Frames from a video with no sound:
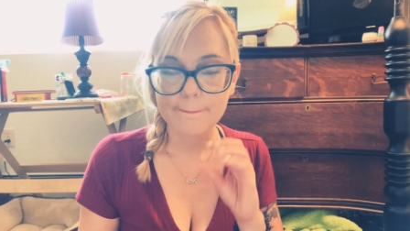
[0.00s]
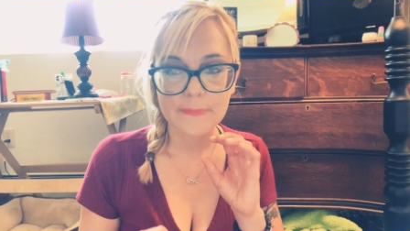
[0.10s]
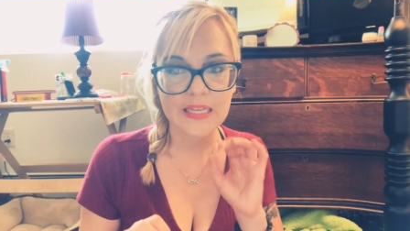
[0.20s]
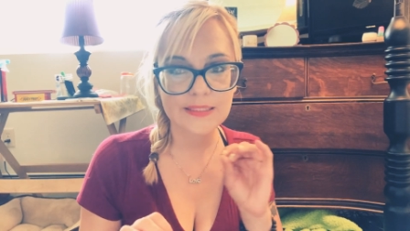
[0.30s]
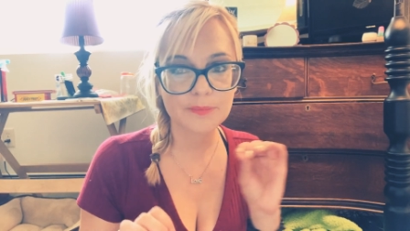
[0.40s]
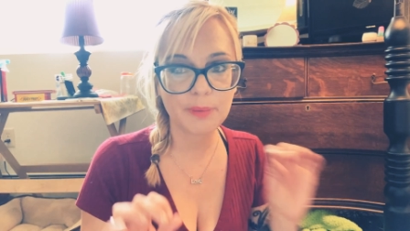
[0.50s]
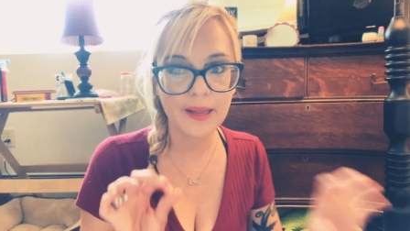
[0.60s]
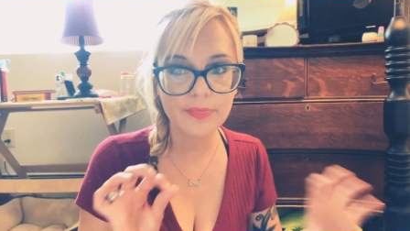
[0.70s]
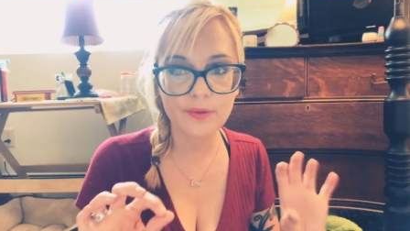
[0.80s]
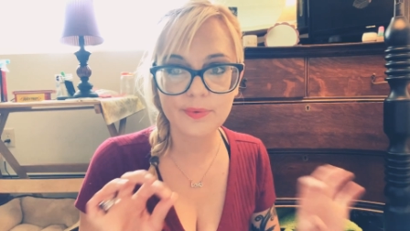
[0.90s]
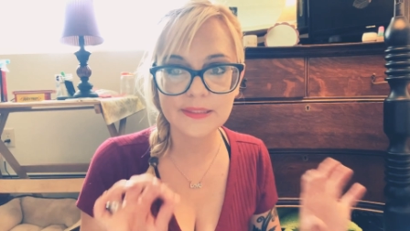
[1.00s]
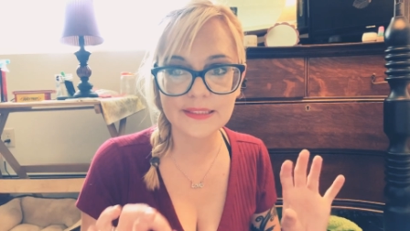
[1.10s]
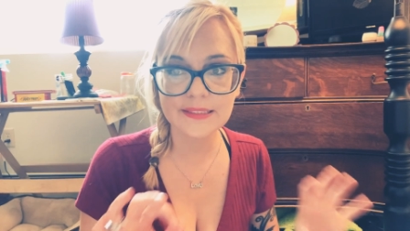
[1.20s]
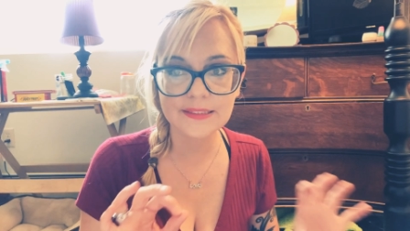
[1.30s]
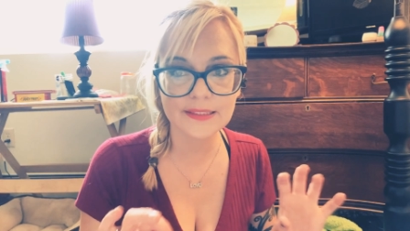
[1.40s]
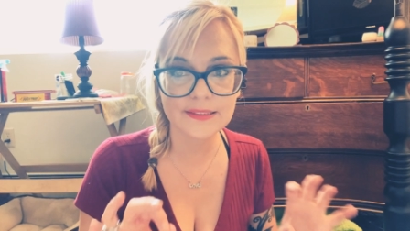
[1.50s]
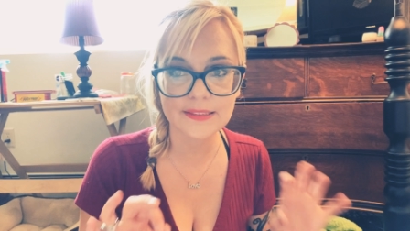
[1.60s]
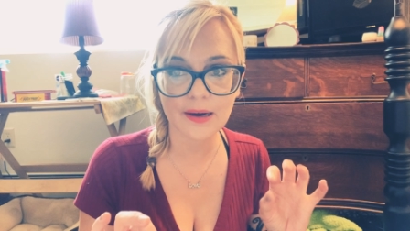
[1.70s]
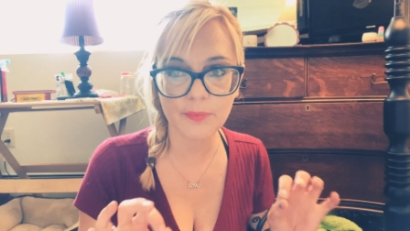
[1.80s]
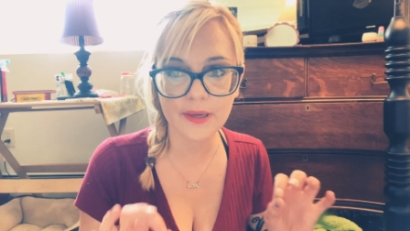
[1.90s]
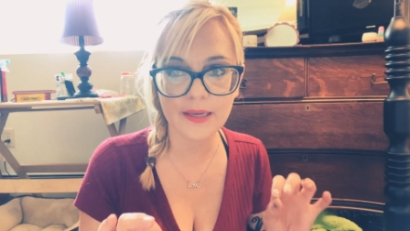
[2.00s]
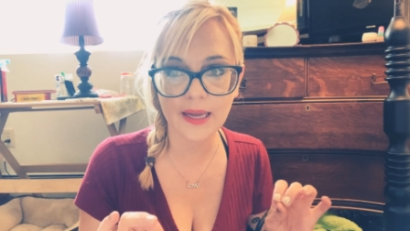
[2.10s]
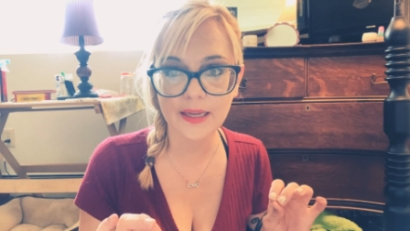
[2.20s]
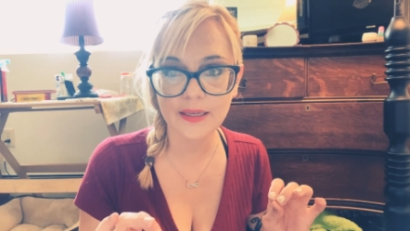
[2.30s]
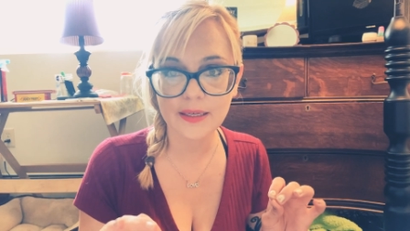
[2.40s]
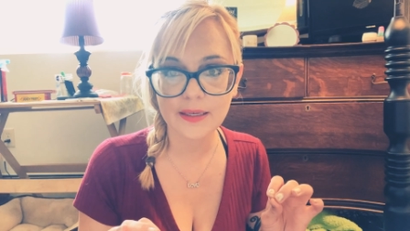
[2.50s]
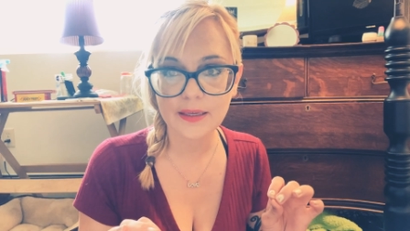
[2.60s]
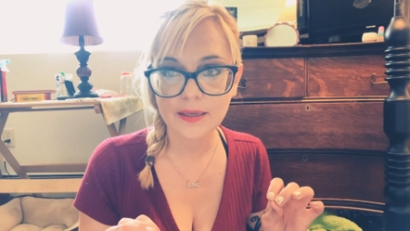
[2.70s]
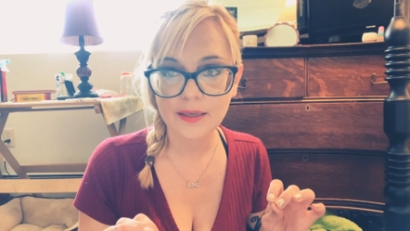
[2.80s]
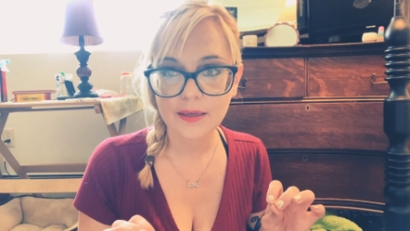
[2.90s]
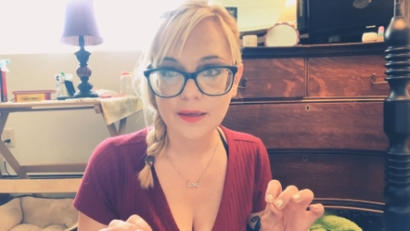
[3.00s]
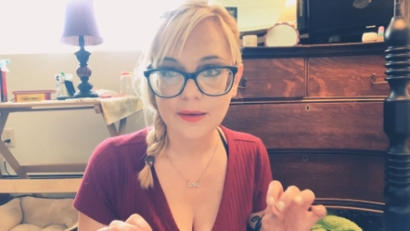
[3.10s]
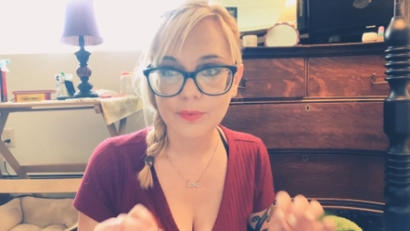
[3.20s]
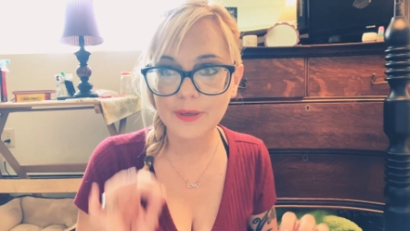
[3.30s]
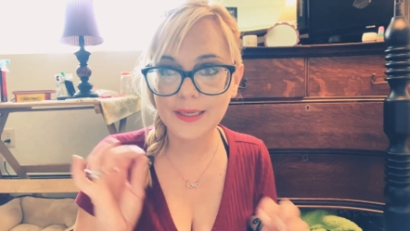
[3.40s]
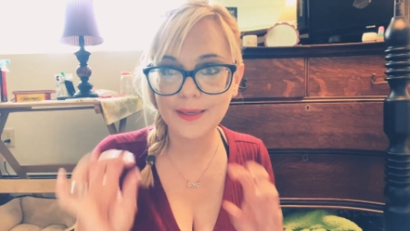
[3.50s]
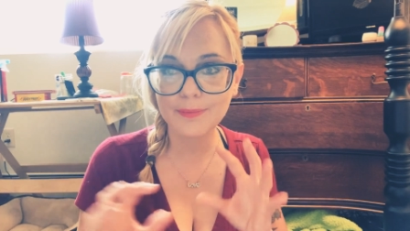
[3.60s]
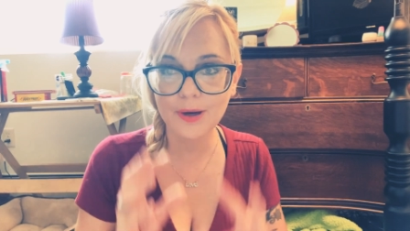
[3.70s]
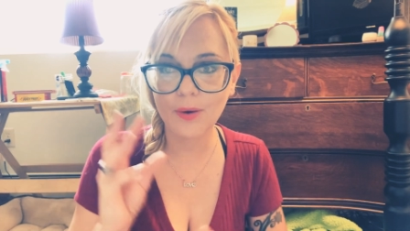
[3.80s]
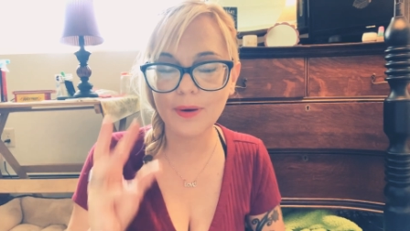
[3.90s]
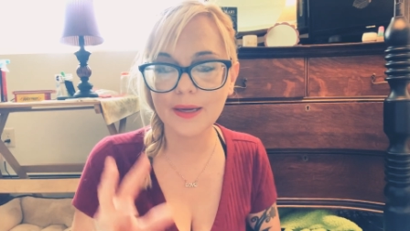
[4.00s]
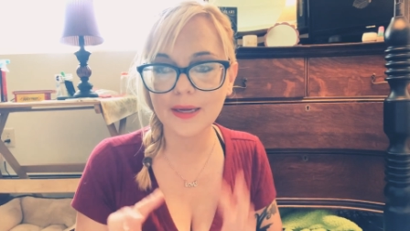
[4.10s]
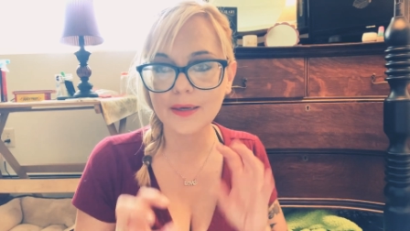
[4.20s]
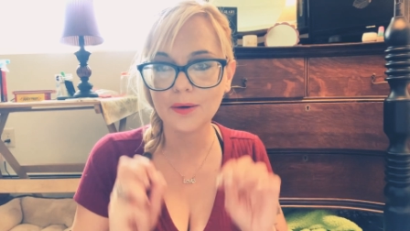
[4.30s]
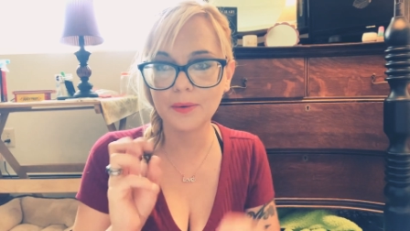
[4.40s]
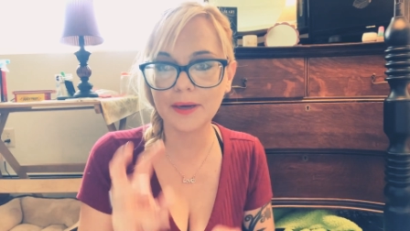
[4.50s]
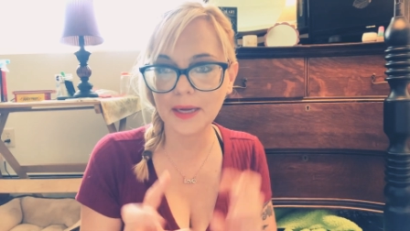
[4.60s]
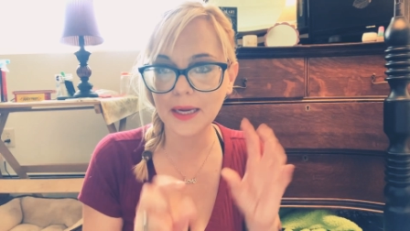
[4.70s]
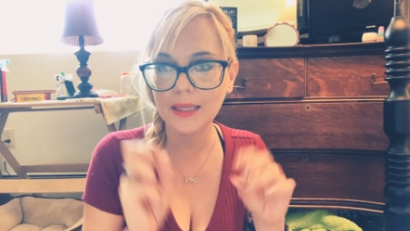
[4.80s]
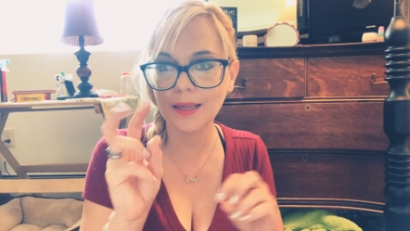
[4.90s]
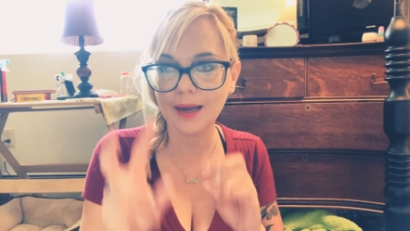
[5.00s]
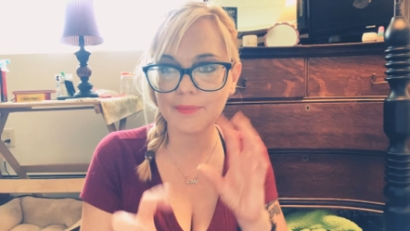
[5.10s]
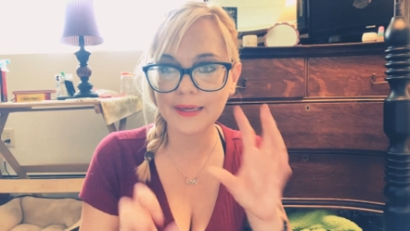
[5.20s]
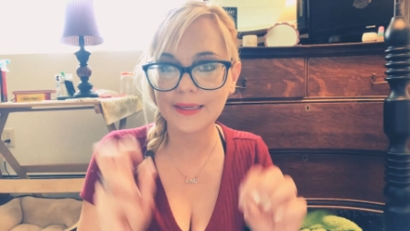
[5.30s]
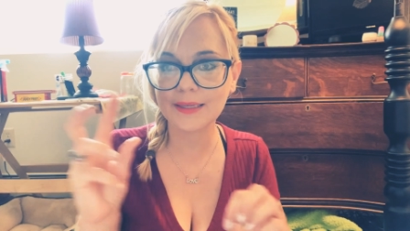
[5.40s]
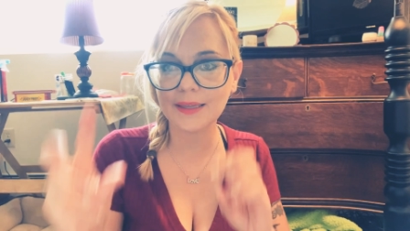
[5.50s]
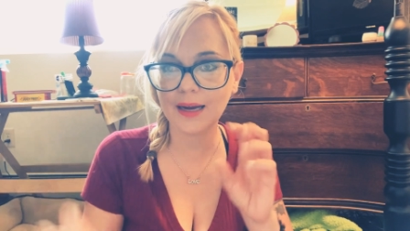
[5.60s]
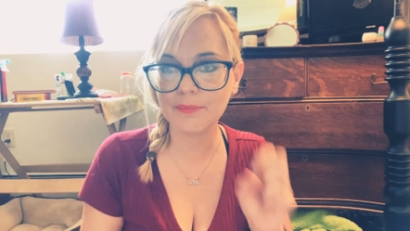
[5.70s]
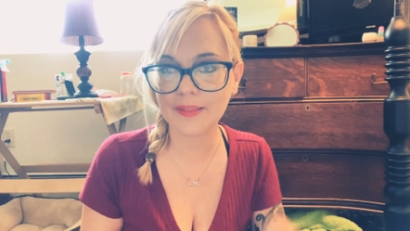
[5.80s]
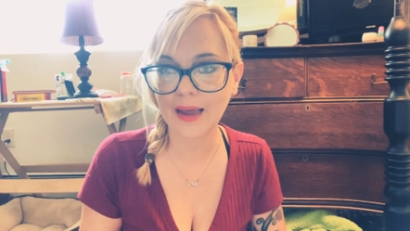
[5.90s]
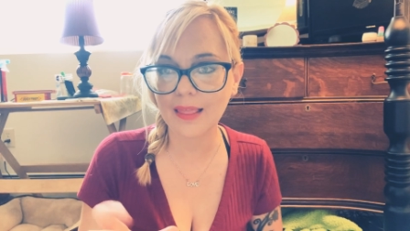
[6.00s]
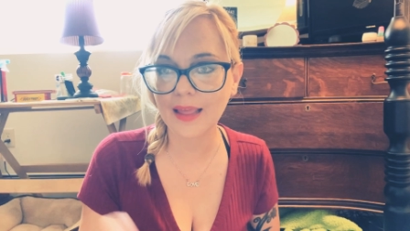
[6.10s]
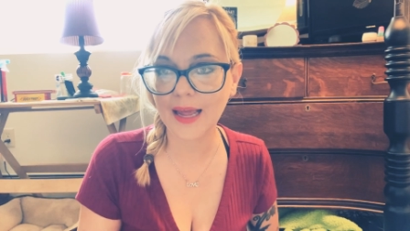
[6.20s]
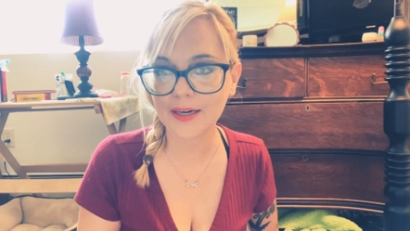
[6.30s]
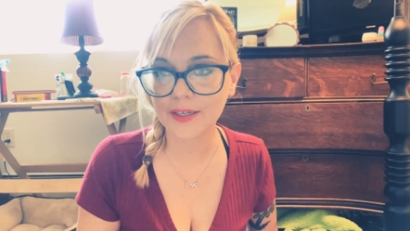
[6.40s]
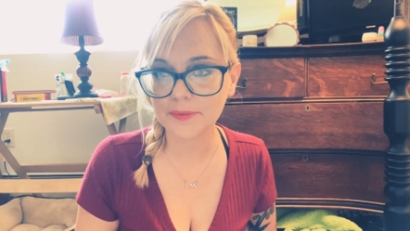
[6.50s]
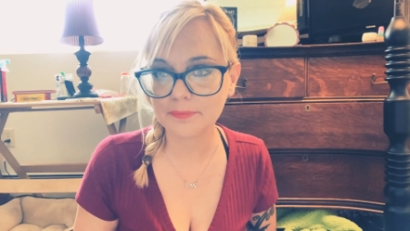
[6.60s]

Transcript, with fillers: despite the resistance that we get, we keep going and going and climbing and climbing that ladder.